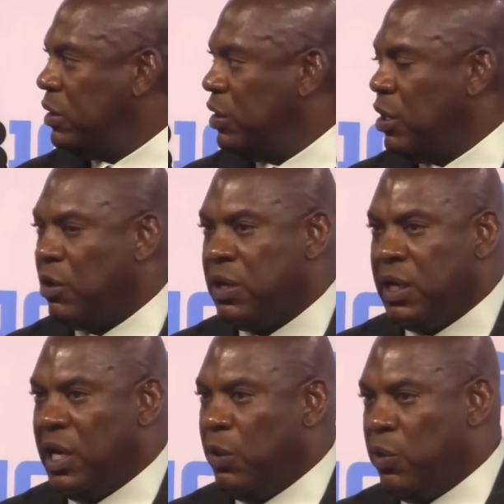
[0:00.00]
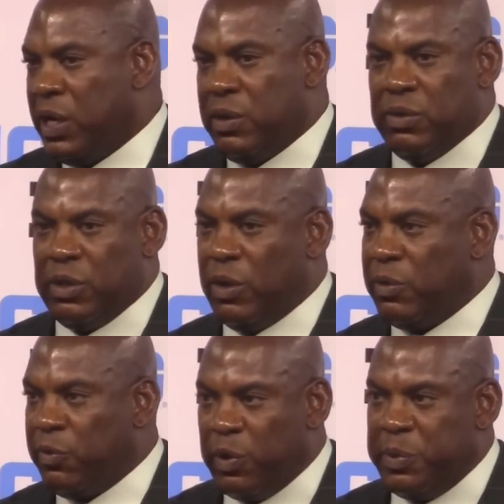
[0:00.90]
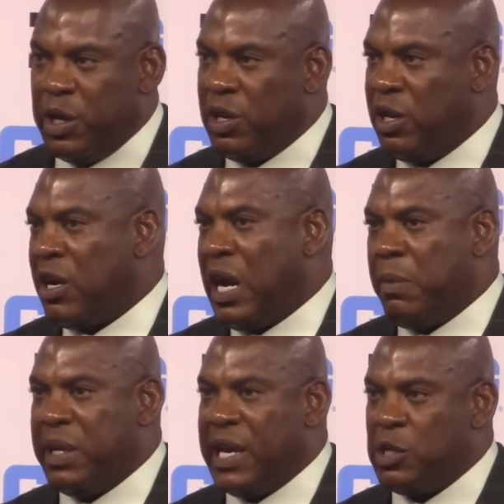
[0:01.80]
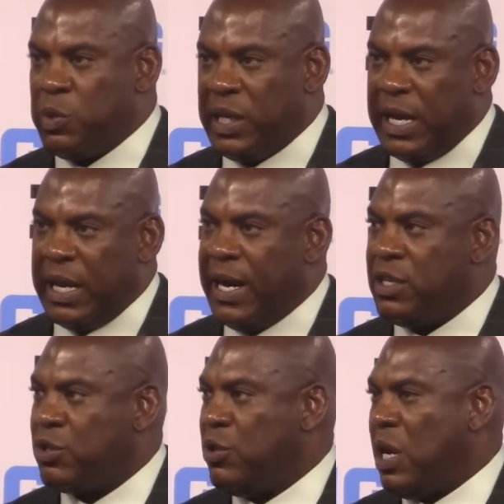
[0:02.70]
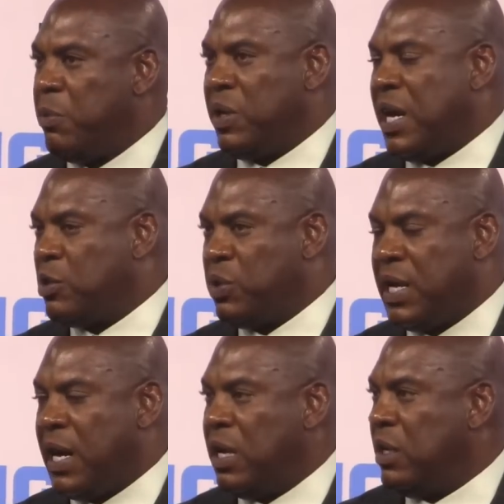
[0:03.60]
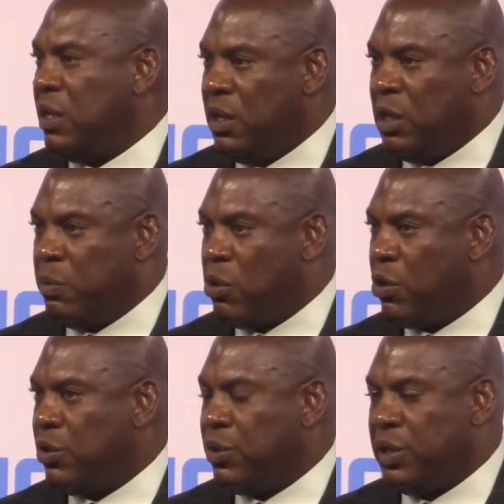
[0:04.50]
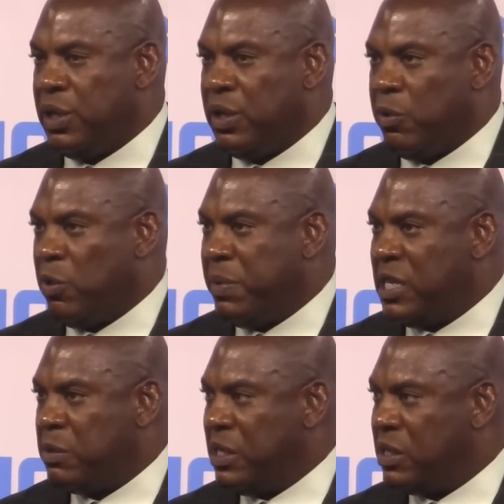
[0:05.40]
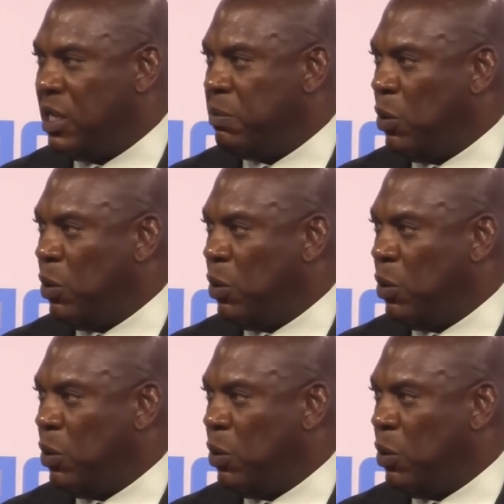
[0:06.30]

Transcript: You know, and what you know from year to year, how many guys we get out of high school, how guys we get out of the portal, you know, it remains to be seen.